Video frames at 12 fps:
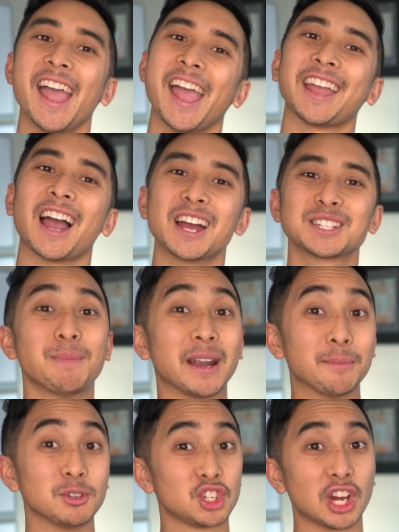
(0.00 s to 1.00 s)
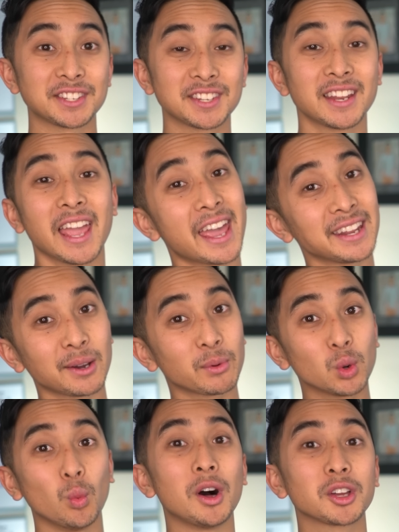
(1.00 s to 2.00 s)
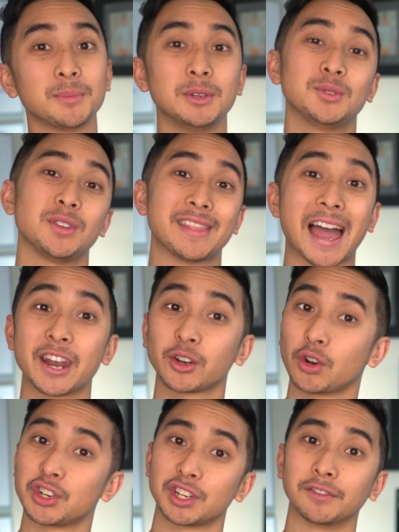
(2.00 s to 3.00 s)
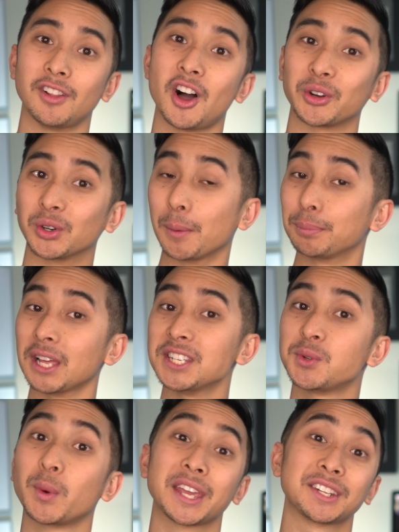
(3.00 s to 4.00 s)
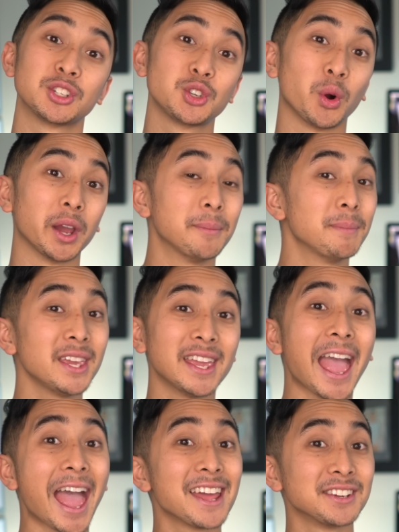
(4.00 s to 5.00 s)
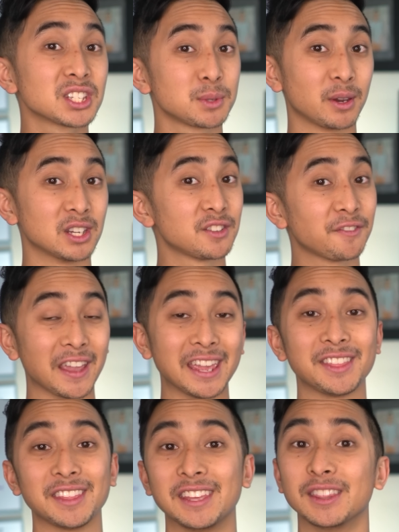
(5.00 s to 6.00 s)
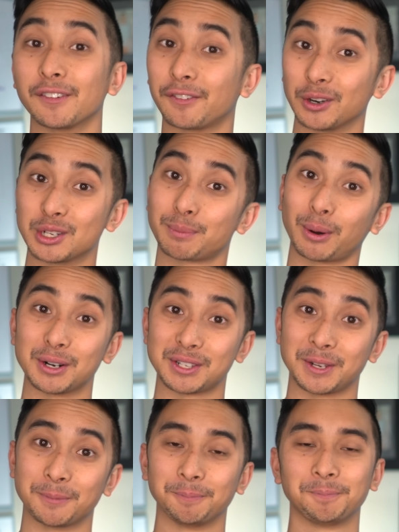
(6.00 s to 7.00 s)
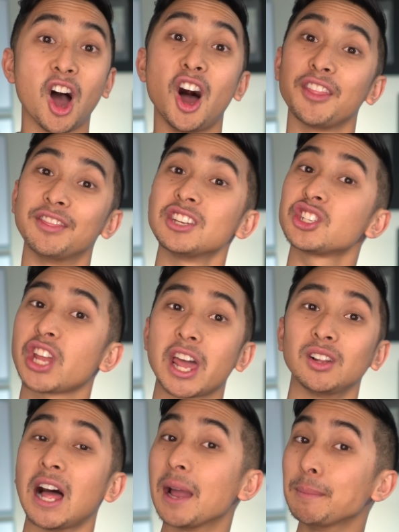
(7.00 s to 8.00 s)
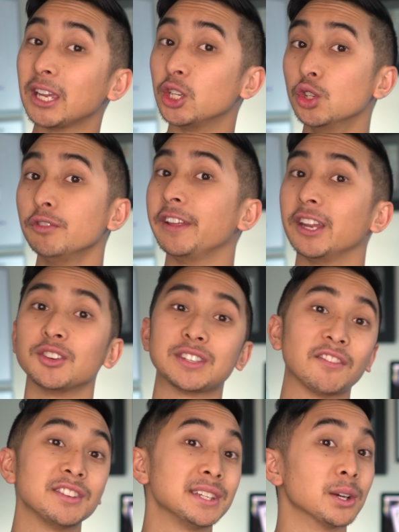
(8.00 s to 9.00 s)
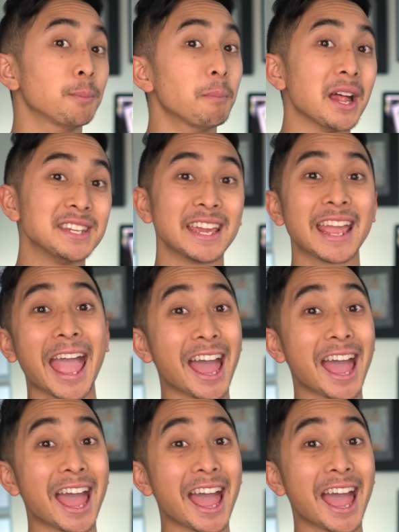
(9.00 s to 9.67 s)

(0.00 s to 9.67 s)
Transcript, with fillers: Hey guys, my name is Justin, and I want to welcome you to That Christian Vlogger, a place where you get to join me and experience faith in the first person. On this channel, I make new videos every single Monday